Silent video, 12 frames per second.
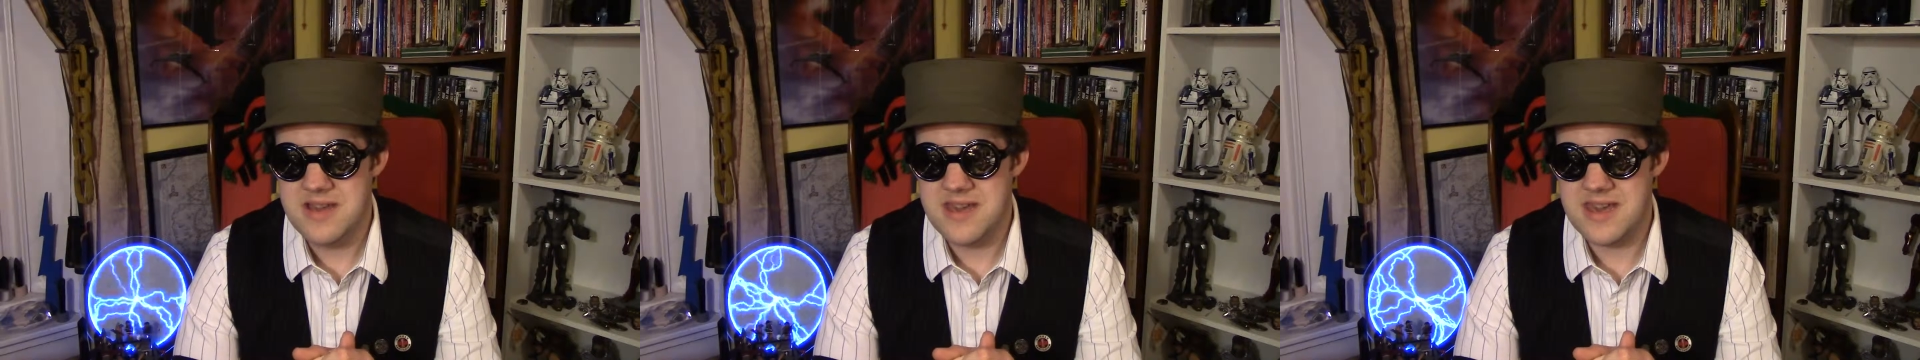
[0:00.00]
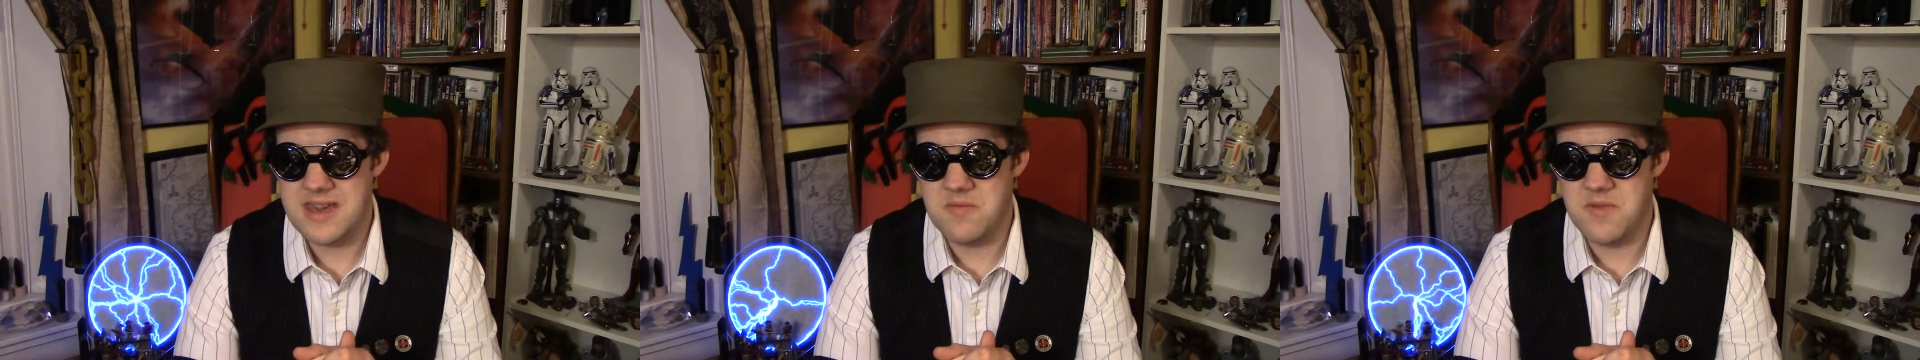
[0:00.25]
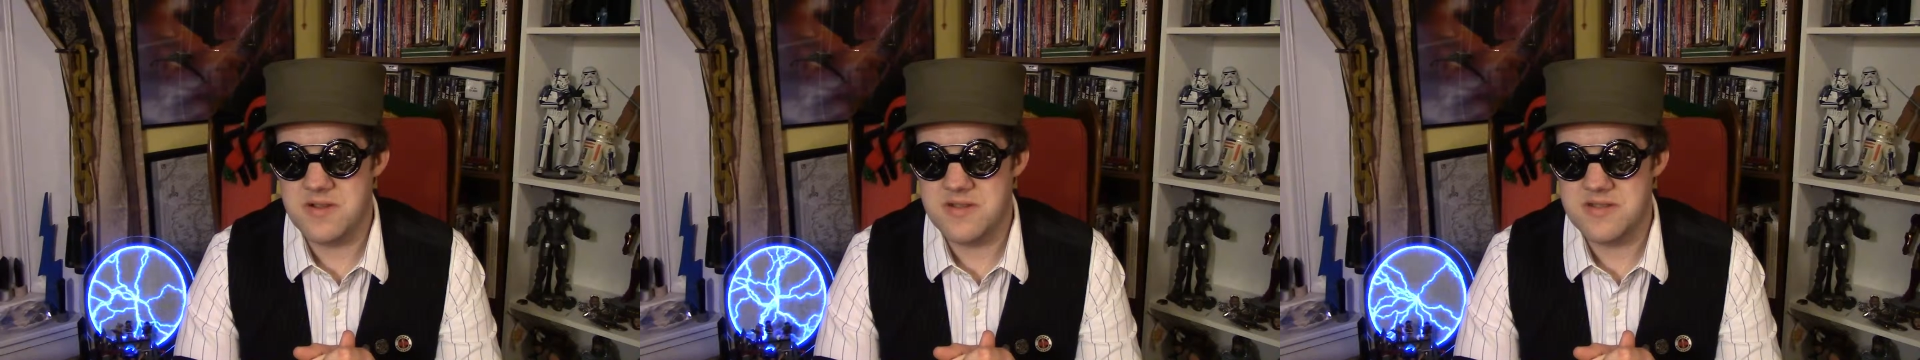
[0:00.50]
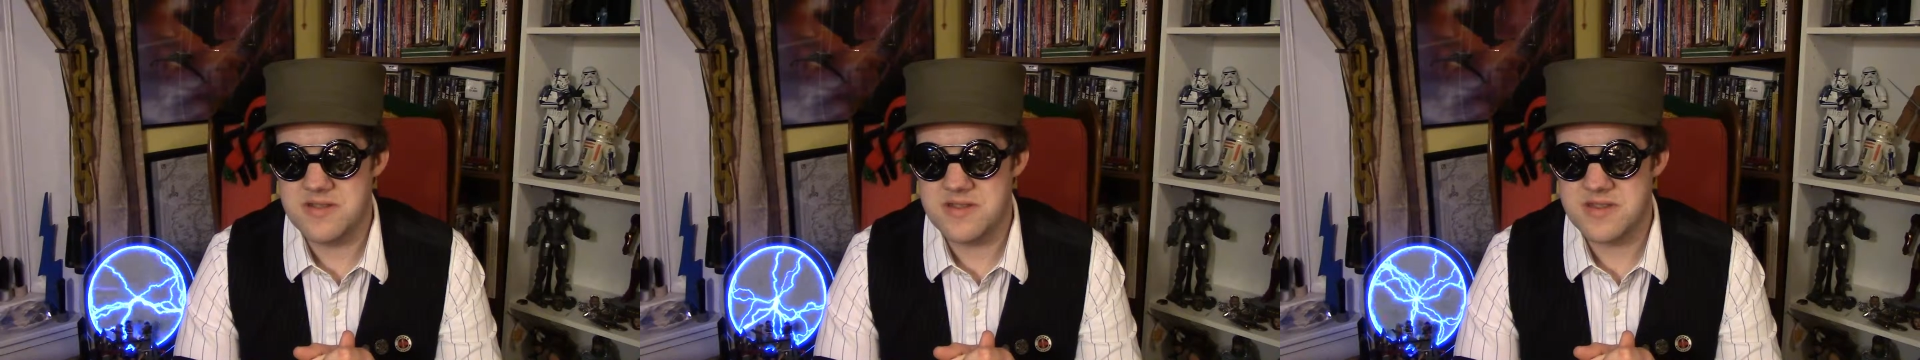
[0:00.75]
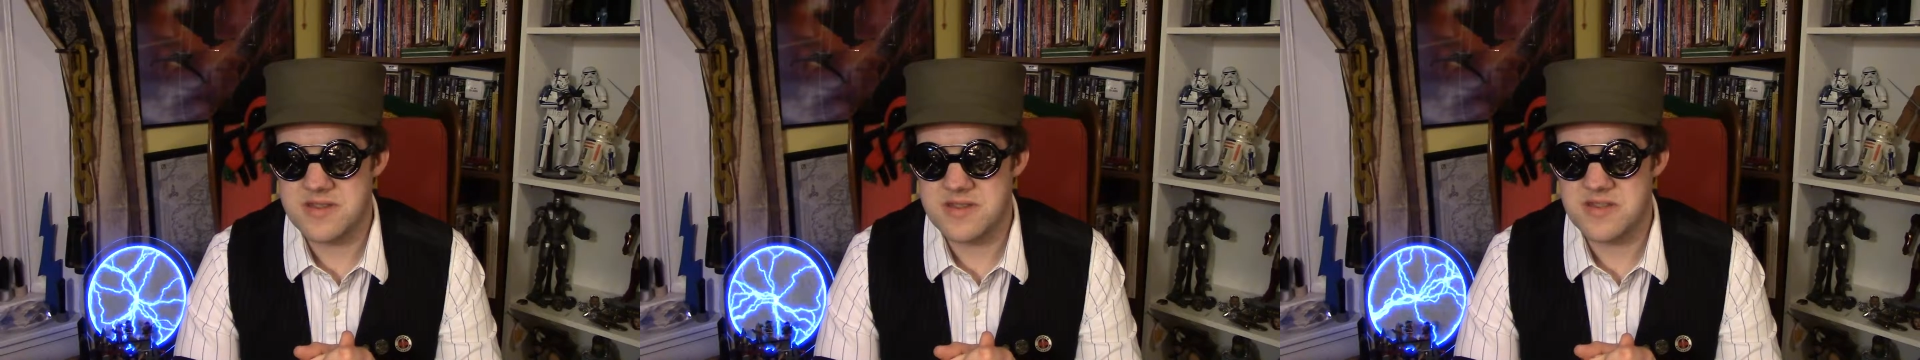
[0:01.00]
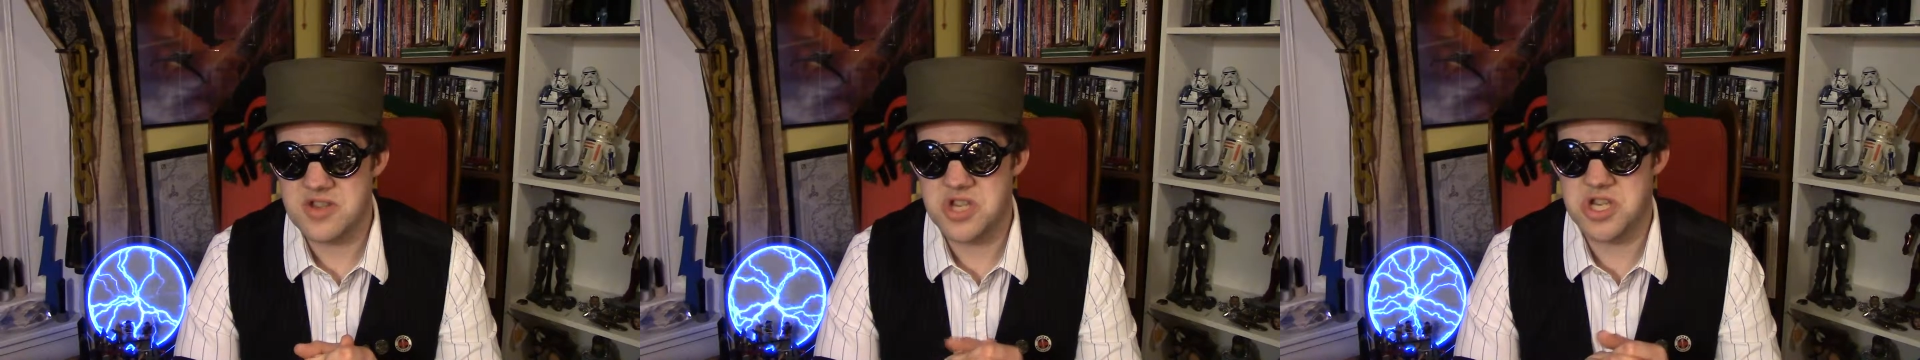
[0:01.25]
he
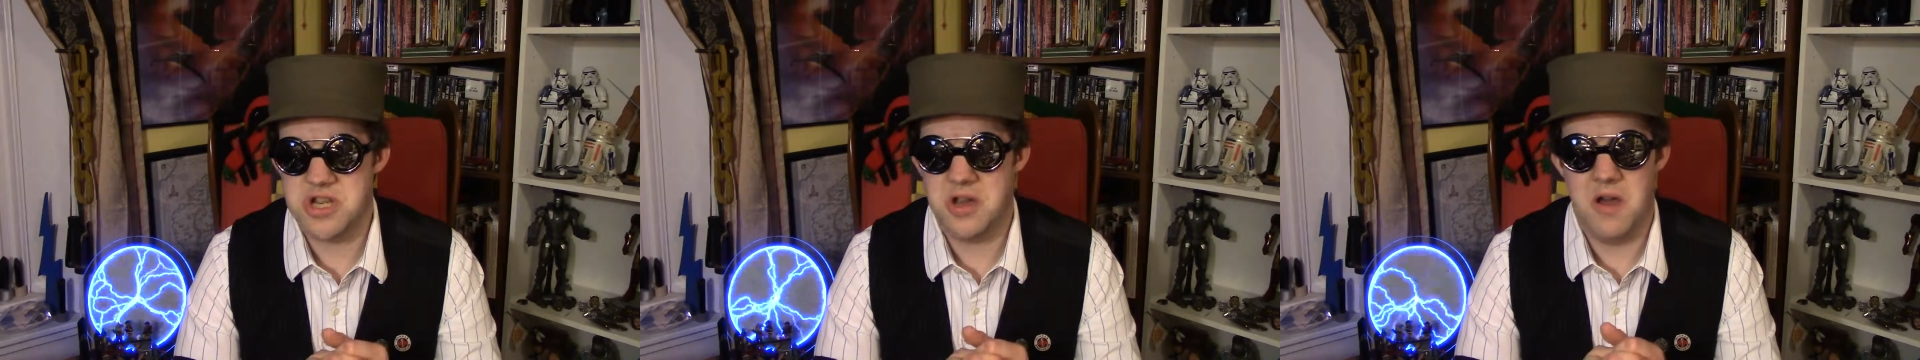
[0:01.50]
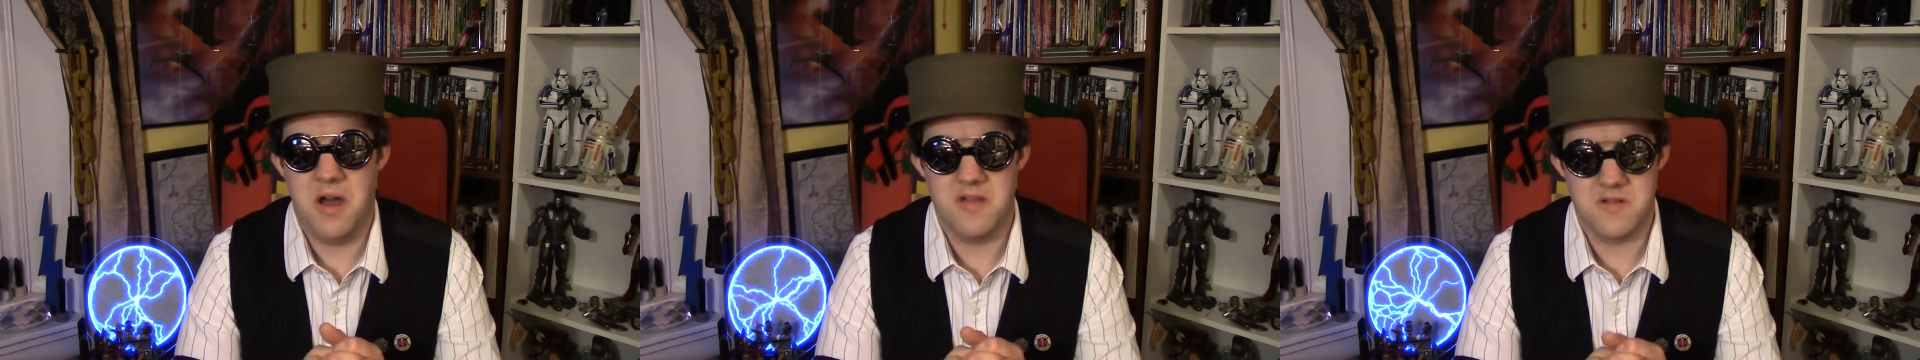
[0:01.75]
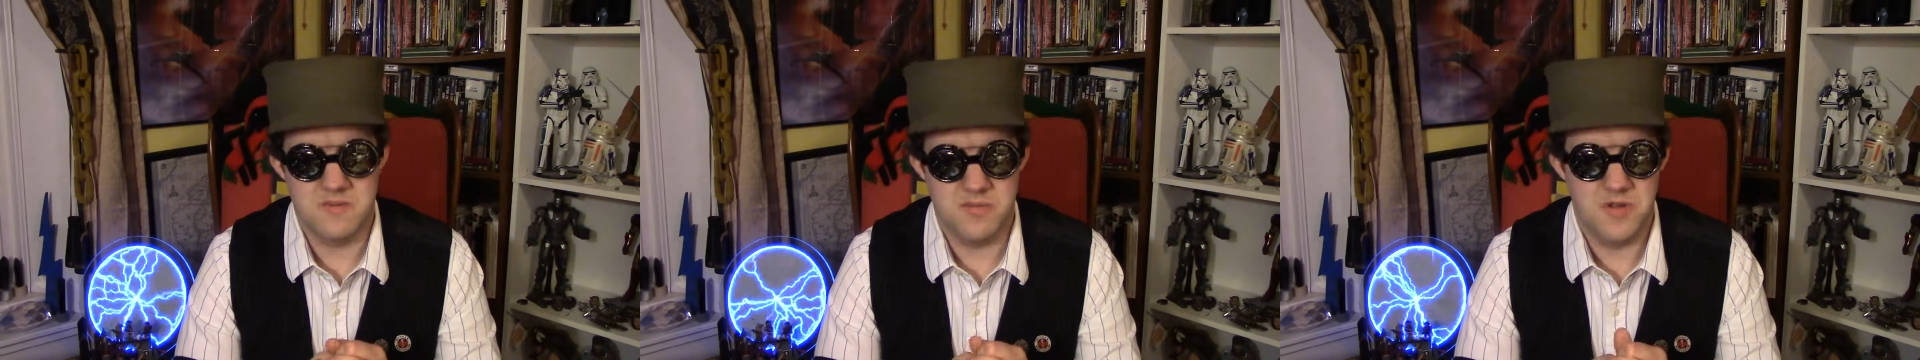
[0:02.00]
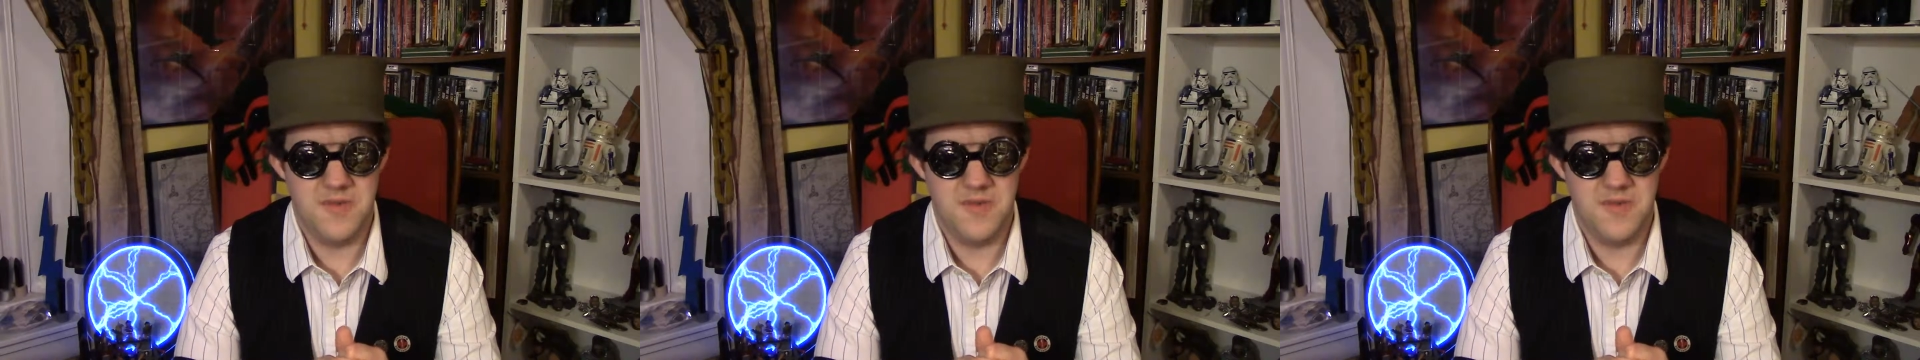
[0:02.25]
was tolerable.